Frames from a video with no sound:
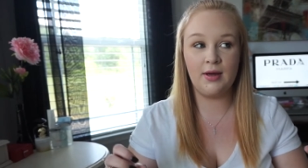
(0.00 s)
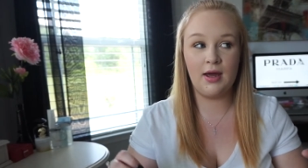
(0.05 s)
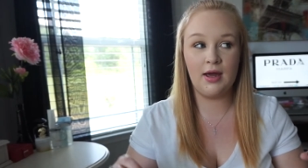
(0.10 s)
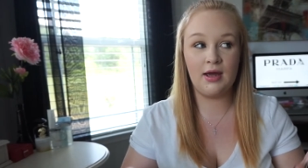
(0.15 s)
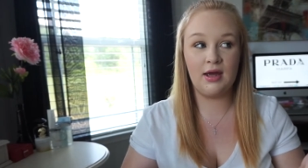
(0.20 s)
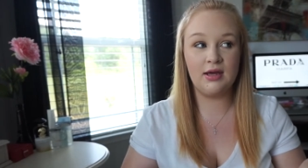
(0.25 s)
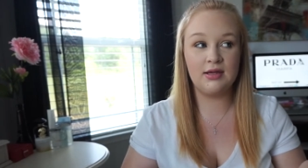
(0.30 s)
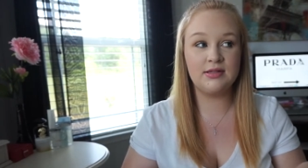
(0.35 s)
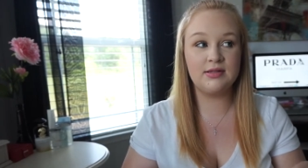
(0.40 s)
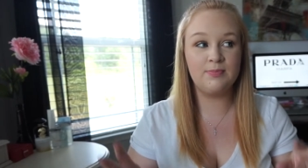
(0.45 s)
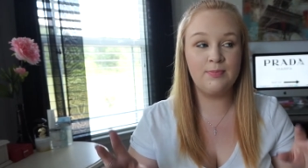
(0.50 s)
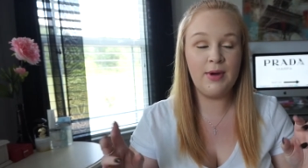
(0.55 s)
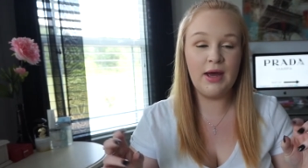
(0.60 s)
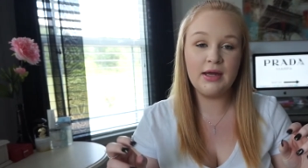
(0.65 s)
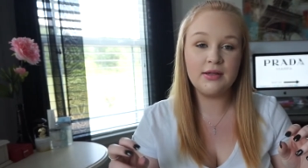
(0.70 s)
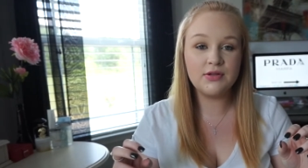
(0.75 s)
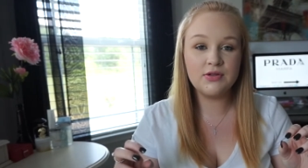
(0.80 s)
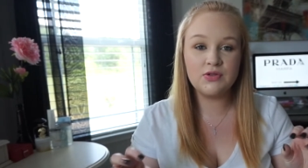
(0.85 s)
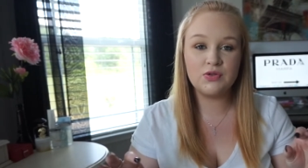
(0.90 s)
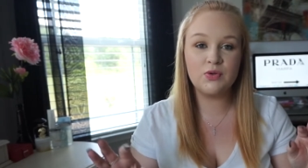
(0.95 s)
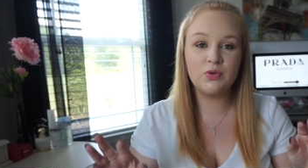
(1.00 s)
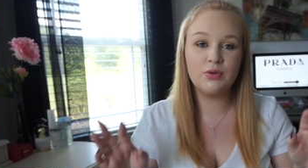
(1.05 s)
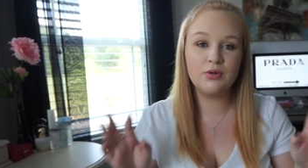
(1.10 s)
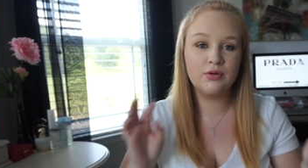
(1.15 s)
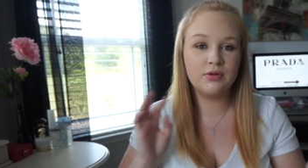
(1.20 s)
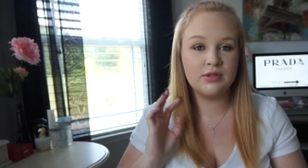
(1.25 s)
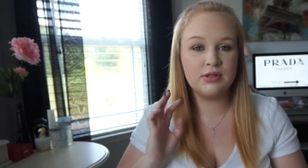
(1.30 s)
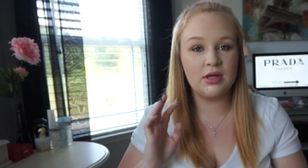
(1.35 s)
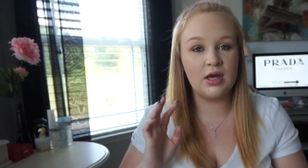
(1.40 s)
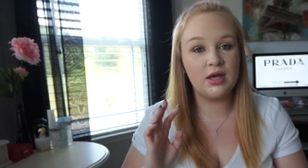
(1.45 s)
I guess, back to
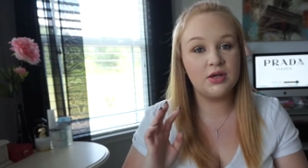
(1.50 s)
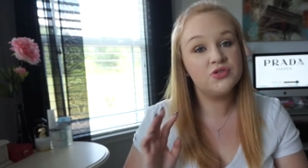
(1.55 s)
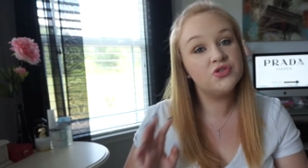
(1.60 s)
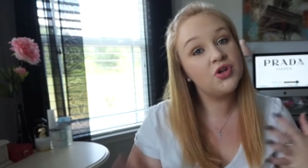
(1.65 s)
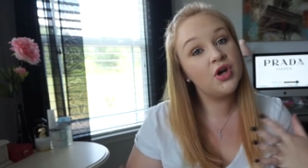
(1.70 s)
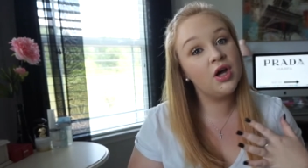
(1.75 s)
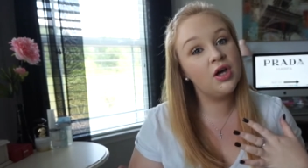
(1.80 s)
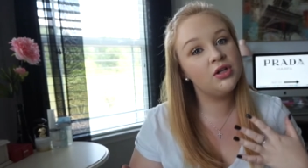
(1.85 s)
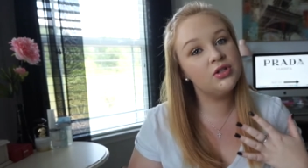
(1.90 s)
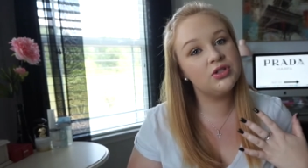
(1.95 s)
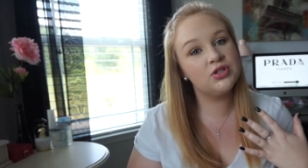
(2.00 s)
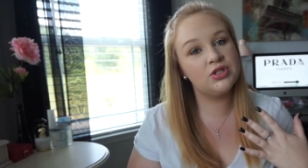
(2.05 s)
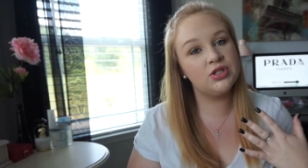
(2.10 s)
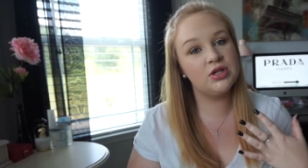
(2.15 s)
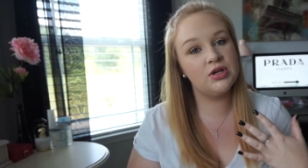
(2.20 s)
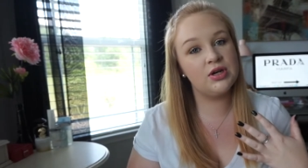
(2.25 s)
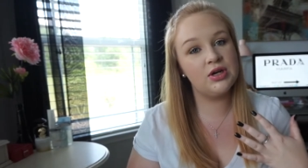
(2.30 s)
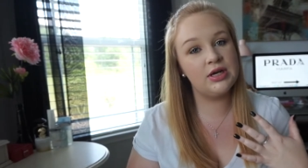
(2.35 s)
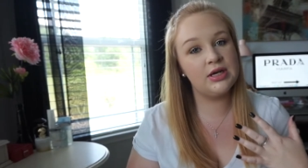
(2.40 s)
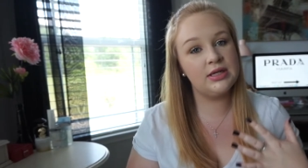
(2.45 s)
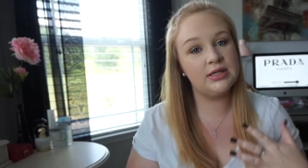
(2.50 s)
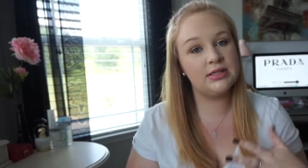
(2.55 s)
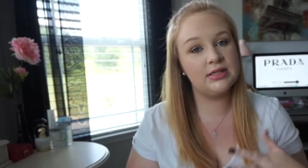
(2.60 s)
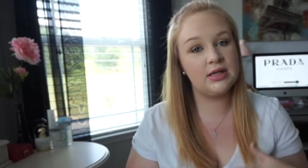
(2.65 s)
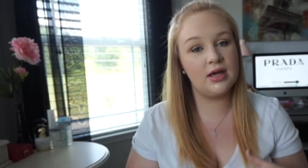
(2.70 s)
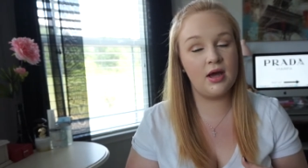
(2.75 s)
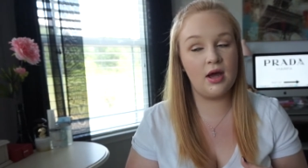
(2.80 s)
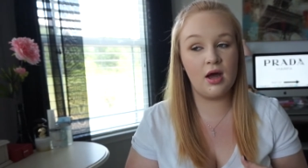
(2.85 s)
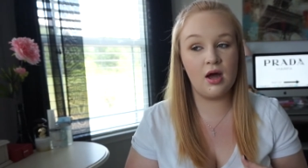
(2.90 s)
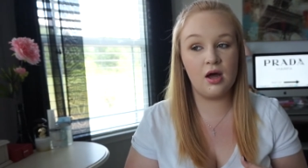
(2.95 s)
school / college series
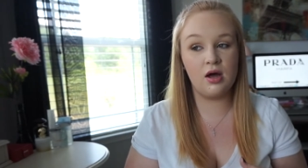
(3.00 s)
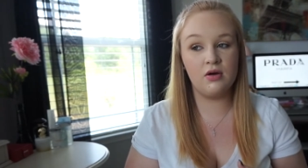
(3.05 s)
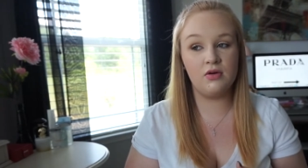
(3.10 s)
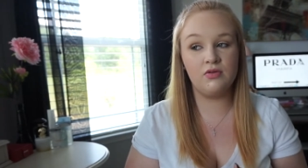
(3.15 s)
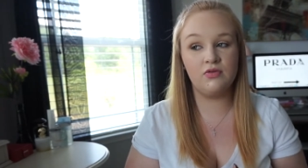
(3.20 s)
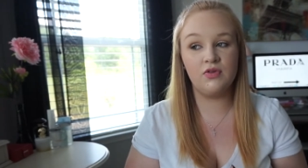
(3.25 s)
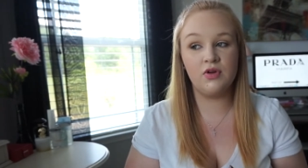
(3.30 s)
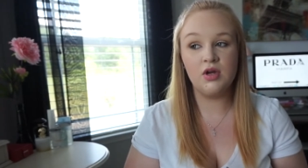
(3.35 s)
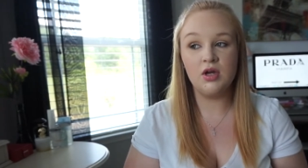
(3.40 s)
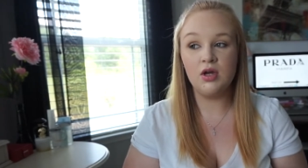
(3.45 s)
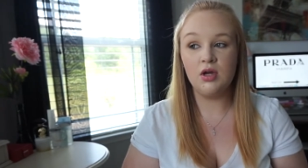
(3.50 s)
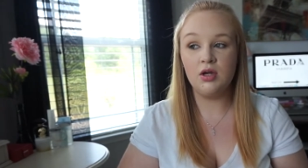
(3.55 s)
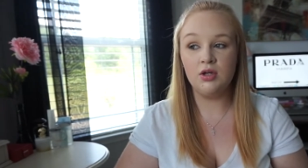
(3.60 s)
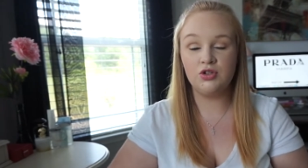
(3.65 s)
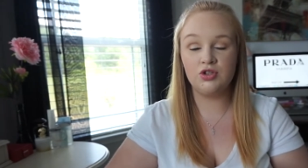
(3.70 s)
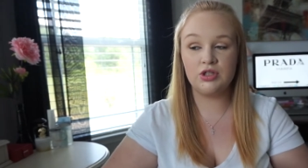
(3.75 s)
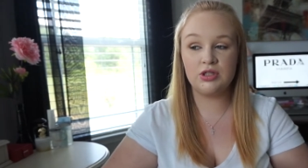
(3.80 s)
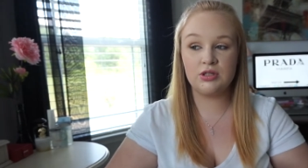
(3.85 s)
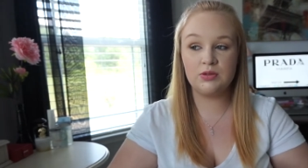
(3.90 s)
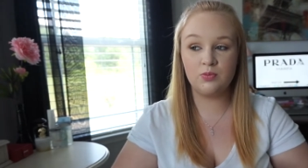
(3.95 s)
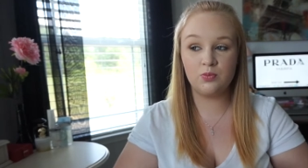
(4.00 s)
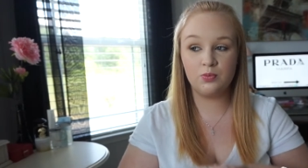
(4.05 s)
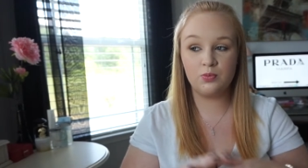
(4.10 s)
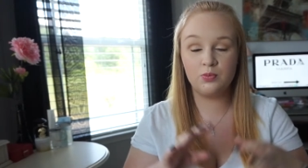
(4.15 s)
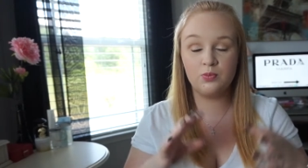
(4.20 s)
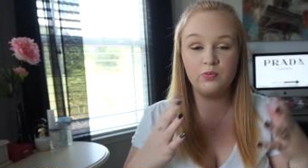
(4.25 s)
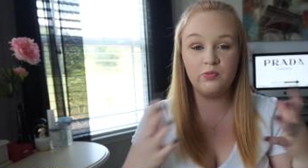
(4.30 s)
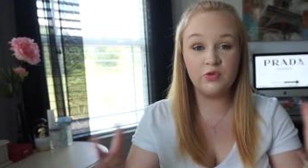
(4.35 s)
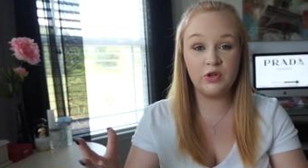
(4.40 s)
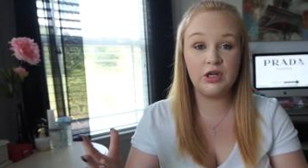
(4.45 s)
of just
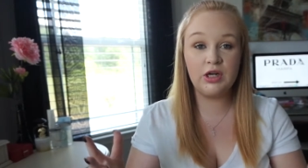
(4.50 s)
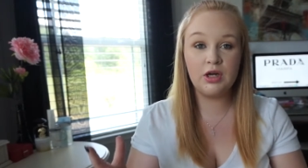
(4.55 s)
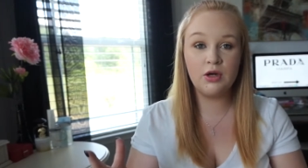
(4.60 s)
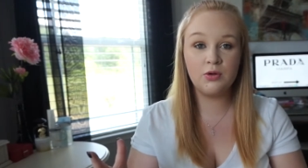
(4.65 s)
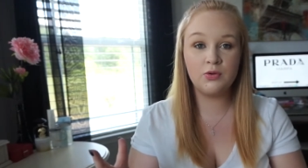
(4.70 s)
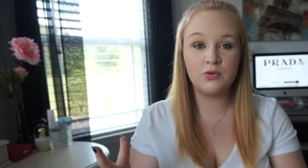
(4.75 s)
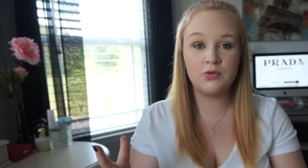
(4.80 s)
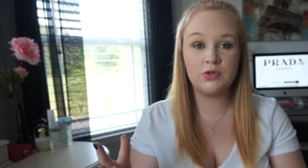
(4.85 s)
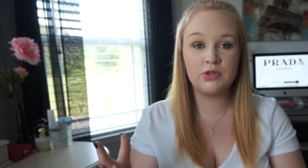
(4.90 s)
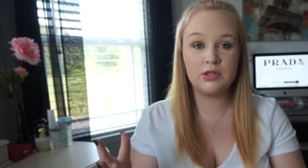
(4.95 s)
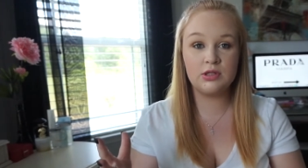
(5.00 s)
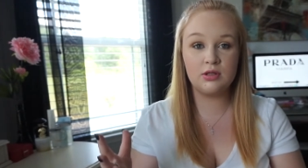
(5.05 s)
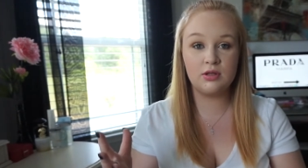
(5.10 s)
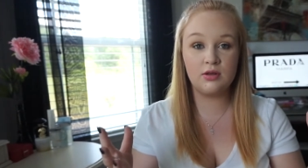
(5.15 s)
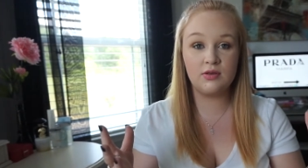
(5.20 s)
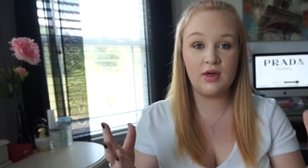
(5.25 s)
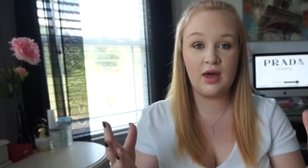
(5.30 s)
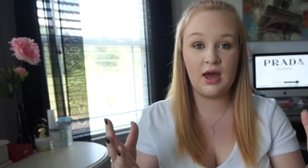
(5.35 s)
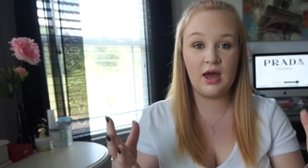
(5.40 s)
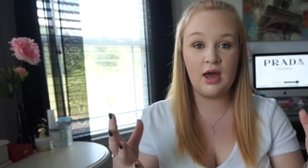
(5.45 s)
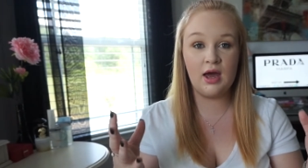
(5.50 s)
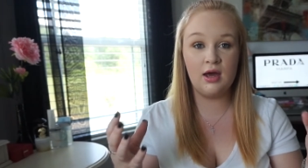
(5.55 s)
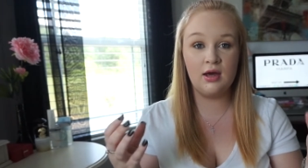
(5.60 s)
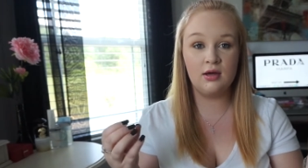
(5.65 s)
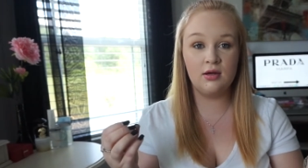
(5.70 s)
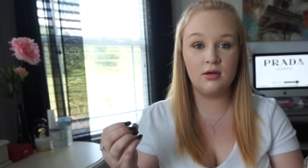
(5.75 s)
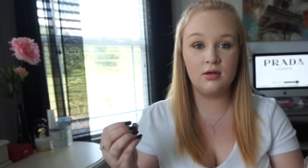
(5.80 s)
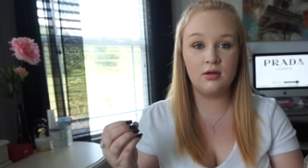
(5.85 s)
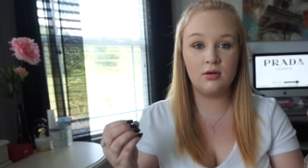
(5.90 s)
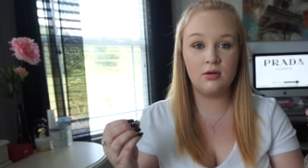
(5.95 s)
videos that